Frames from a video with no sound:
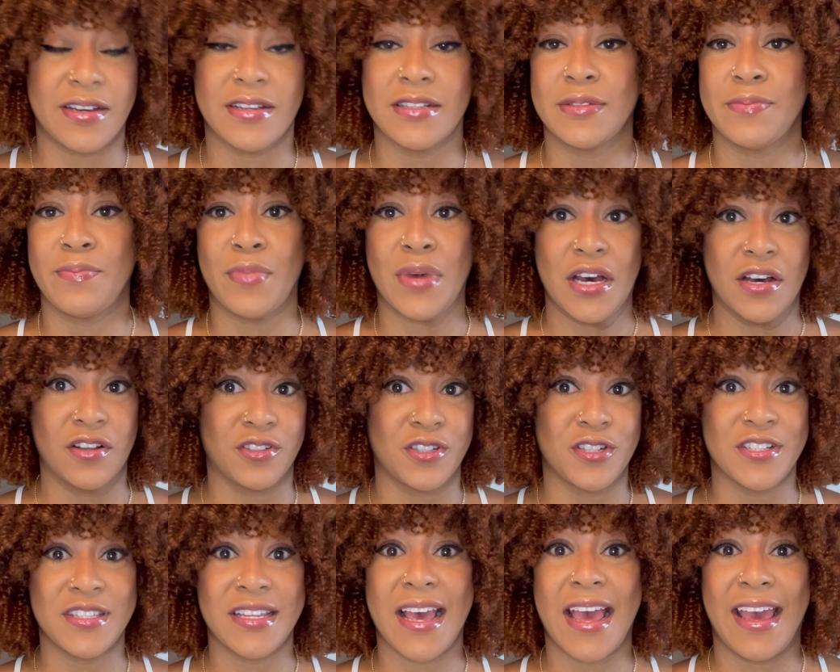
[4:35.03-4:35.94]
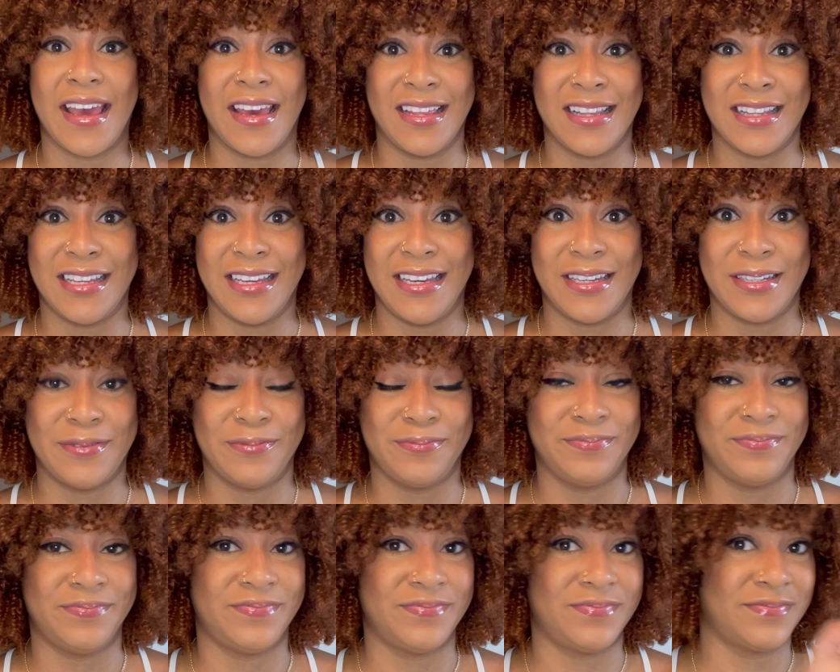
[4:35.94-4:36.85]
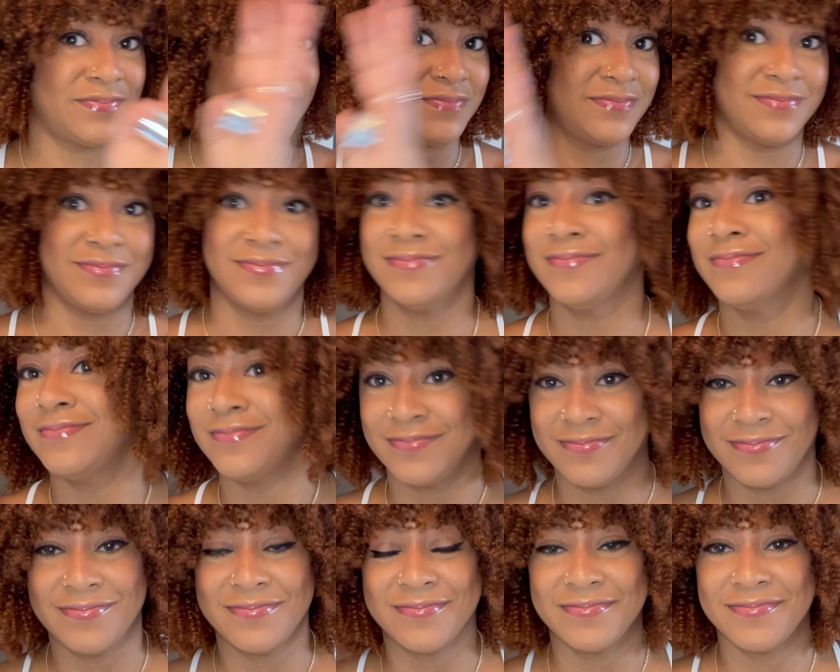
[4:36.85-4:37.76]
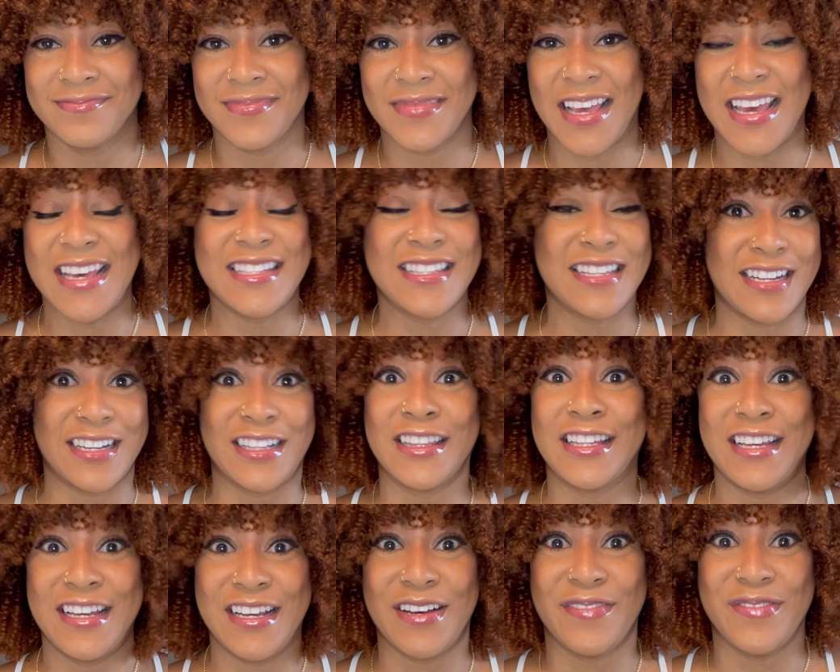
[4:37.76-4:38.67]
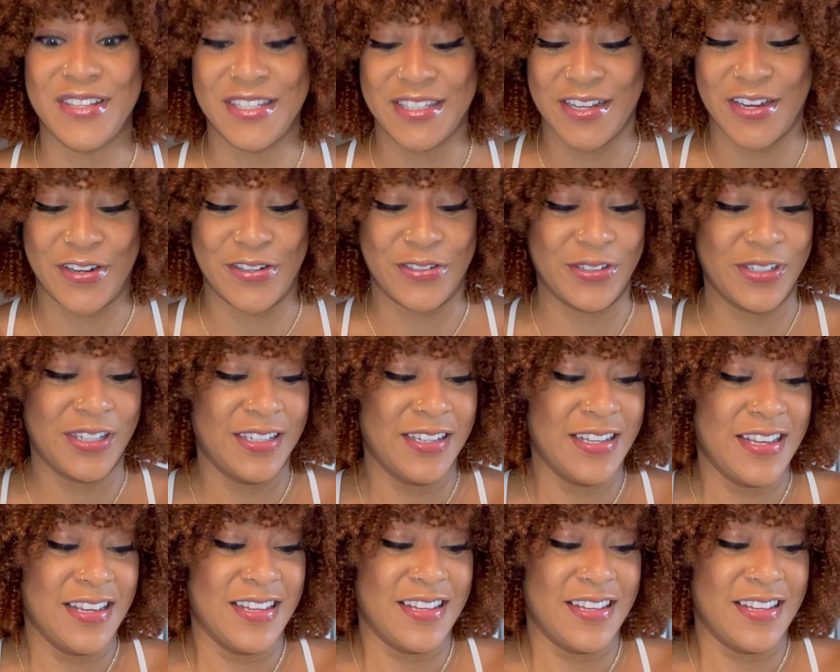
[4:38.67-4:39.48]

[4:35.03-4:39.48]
because Mugler's Alien is in a league of its own.